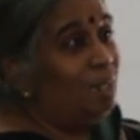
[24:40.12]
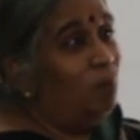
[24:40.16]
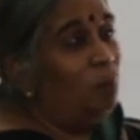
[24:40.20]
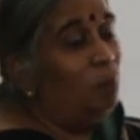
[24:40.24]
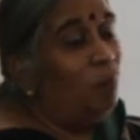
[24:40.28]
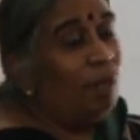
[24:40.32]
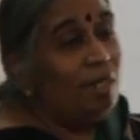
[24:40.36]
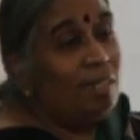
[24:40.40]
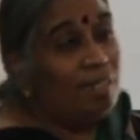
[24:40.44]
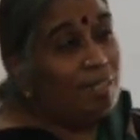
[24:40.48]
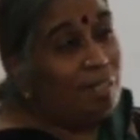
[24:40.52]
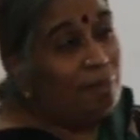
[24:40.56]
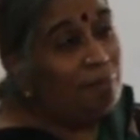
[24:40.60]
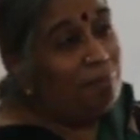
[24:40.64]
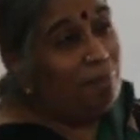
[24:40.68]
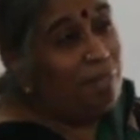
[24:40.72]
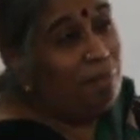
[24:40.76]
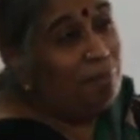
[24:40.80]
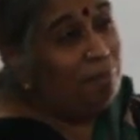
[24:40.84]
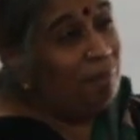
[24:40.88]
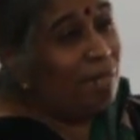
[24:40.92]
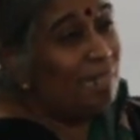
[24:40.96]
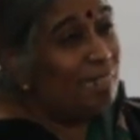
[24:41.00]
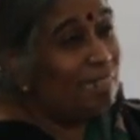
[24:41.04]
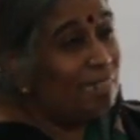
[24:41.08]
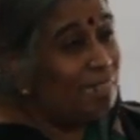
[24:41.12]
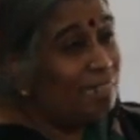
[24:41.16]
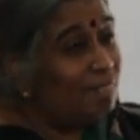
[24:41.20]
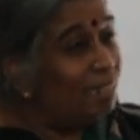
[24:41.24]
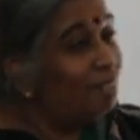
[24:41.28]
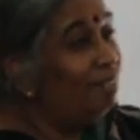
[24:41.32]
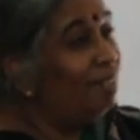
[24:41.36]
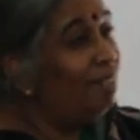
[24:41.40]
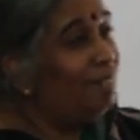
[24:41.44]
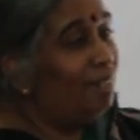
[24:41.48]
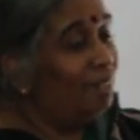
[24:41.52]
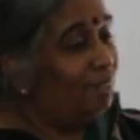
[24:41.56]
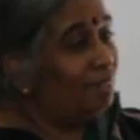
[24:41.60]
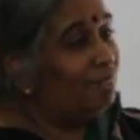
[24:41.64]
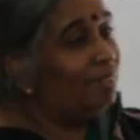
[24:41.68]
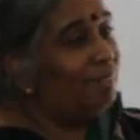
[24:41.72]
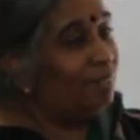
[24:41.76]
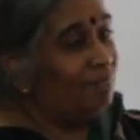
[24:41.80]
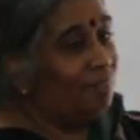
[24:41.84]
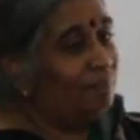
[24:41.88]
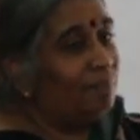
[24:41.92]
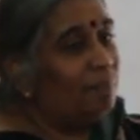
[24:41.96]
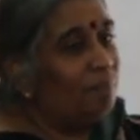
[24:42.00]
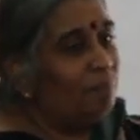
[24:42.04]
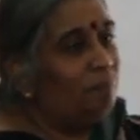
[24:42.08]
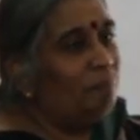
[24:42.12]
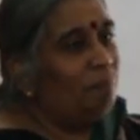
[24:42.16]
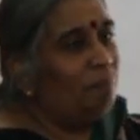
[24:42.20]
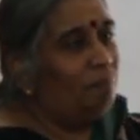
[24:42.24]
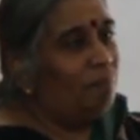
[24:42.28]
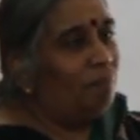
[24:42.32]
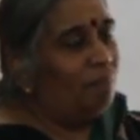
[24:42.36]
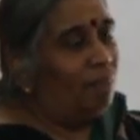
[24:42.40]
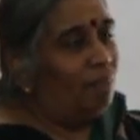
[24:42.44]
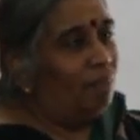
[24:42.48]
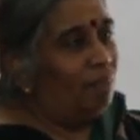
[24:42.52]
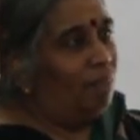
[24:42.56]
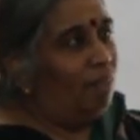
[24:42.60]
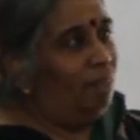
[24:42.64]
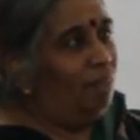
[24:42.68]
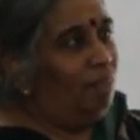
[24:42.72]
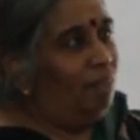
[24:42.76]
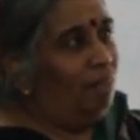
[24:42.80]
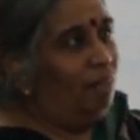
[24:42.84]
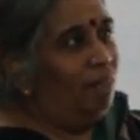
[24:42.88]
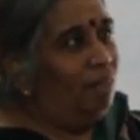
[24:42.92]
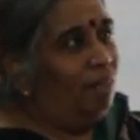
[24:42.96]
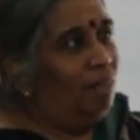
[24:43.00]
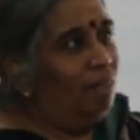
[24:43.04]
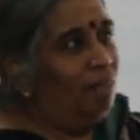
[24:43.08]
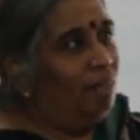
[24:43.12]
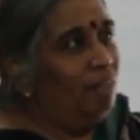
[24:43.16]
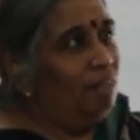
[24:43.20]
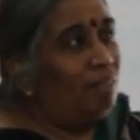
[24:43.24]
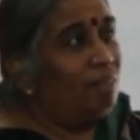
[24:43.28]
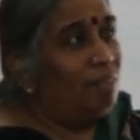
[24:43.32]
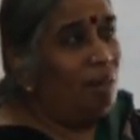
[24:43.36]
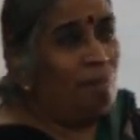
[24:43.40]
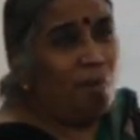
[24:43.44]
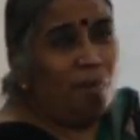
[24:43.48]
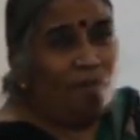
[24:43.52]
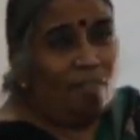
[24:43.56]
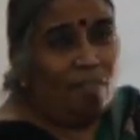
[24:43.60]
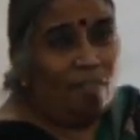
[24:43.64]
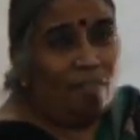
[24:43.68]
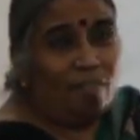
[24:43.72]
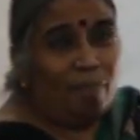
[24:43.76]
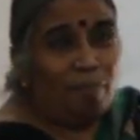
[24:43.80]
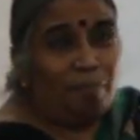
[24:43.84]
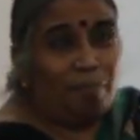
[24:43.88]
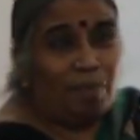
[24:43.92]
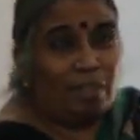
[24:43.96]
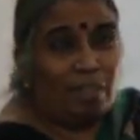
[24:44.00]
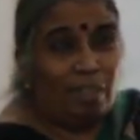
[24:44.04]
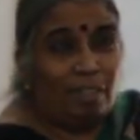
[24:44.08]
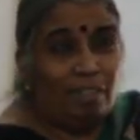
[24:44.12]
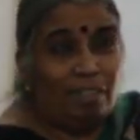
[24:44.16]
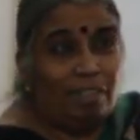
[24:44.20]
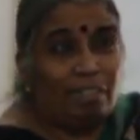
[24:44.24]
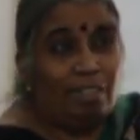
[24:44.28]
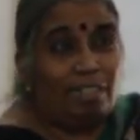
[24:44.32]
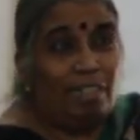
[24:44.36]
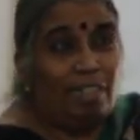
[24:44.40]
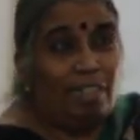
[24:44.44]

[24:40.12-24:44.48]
Now what does he mean by design access? Some of the websites